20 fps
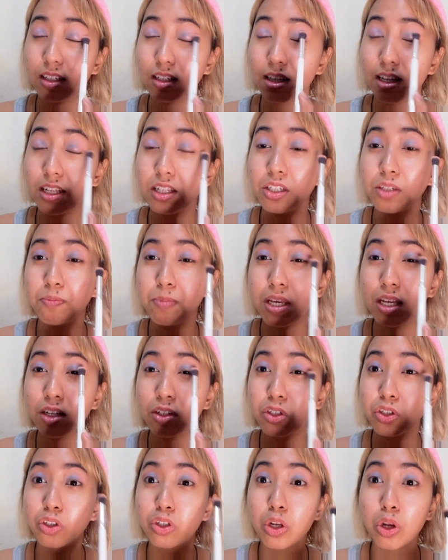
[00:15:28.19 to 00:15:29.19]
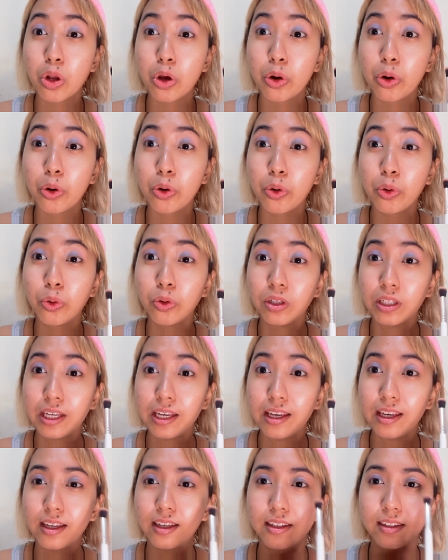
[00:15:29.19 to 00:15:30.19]
then speak
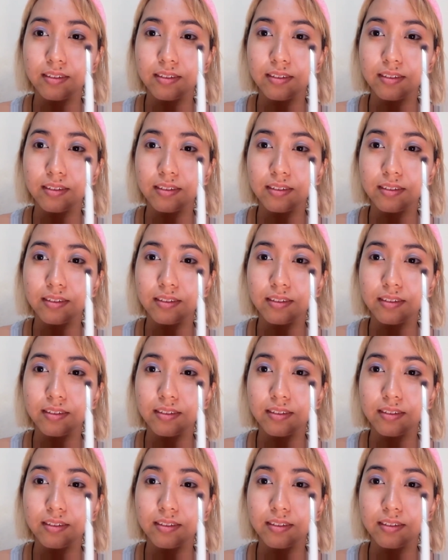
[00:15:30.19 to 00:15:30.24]
slowly.